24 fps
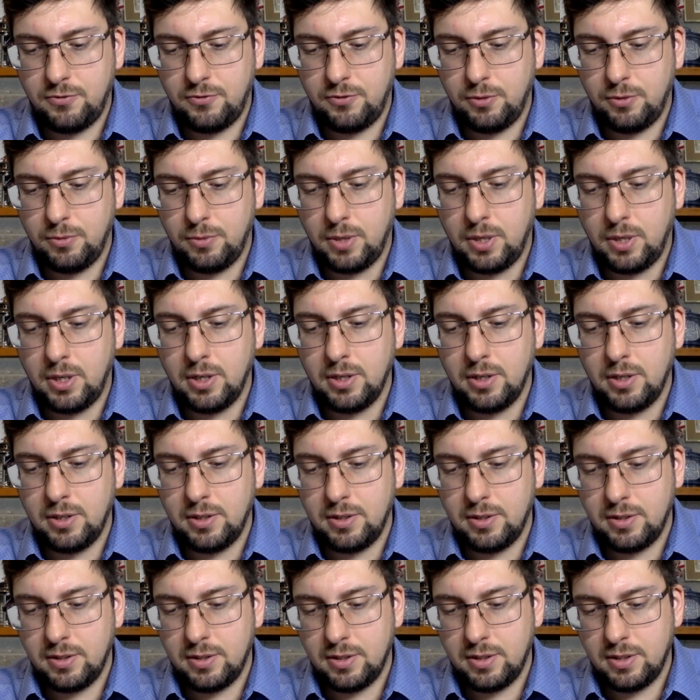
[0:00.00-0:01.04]
you are,
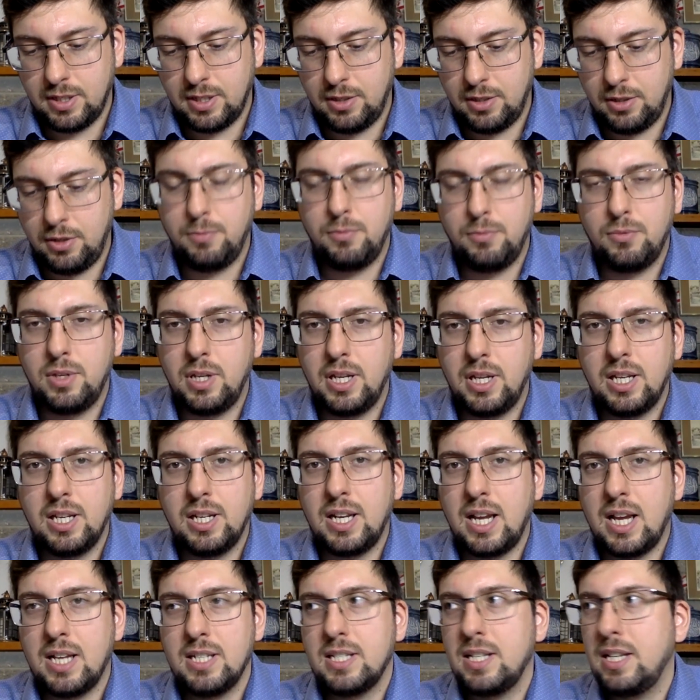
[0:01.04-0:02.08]
you take
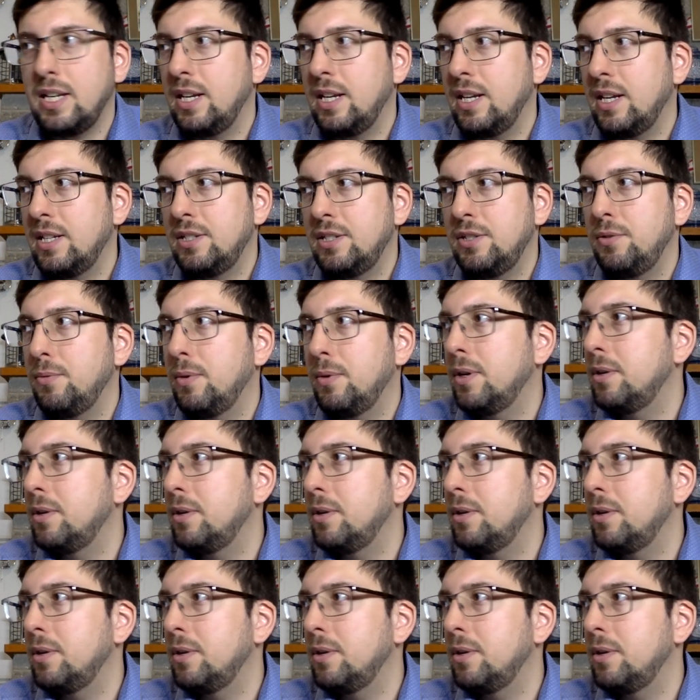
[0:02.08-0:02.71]
it as you